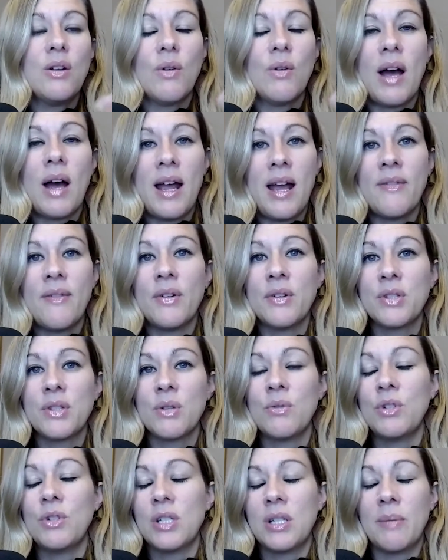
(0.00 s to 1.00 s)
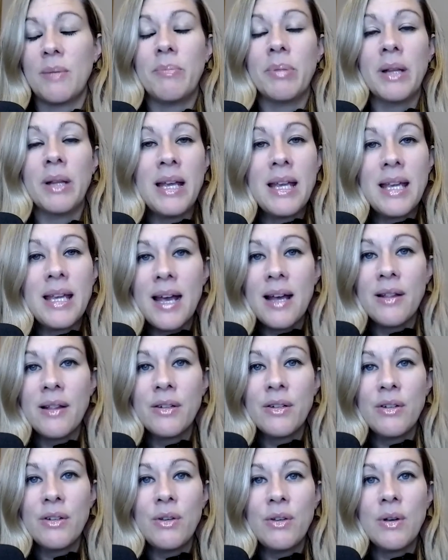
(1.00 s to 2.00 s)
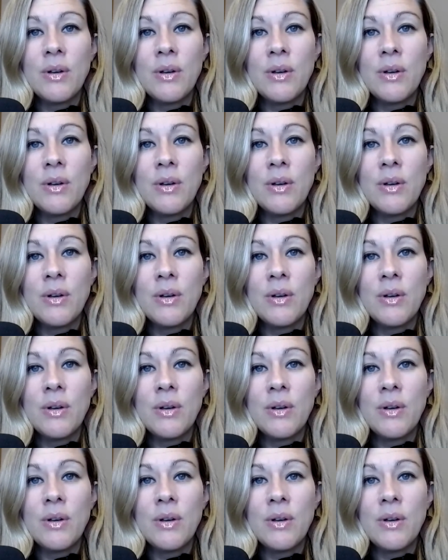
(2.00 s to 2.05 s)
I have also just a blank calendar